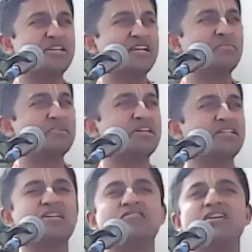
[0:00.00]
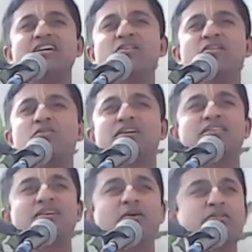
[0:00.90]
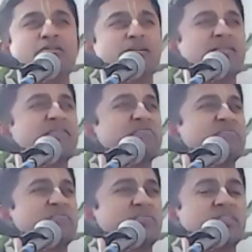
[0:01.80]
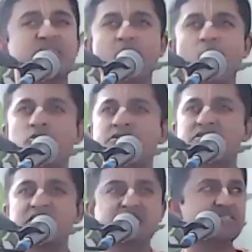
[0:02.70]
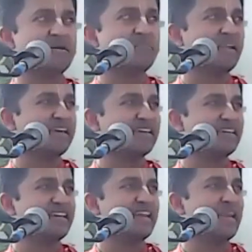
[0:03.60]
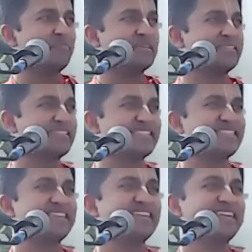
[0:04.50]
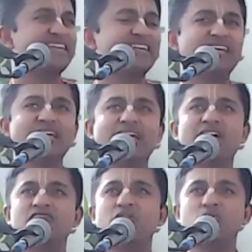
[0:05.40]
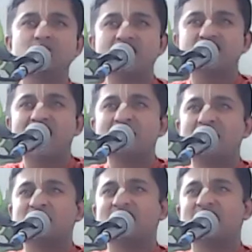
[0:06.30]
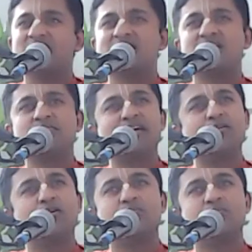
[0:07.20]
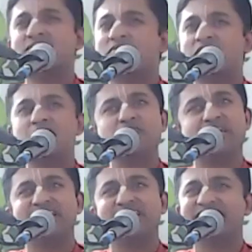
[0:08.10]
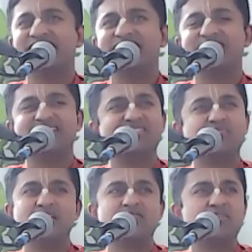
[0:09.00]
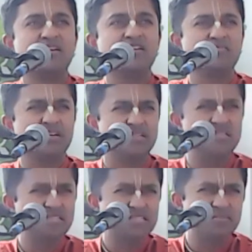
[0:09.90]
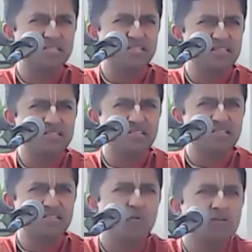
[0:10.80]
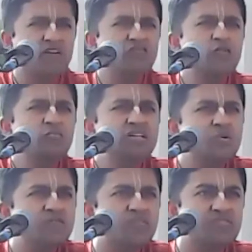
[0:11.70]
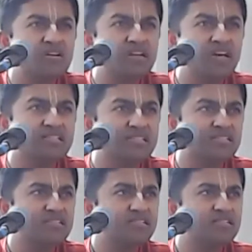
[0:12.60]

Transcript: Sri Ramachandra, when he looked at the ocean started trembling in helplessness. And Varun Dev came out and he said, my Lord, please forgive me. Please forgive me. Sri Ramachandra said, what have you been doing for 3 days?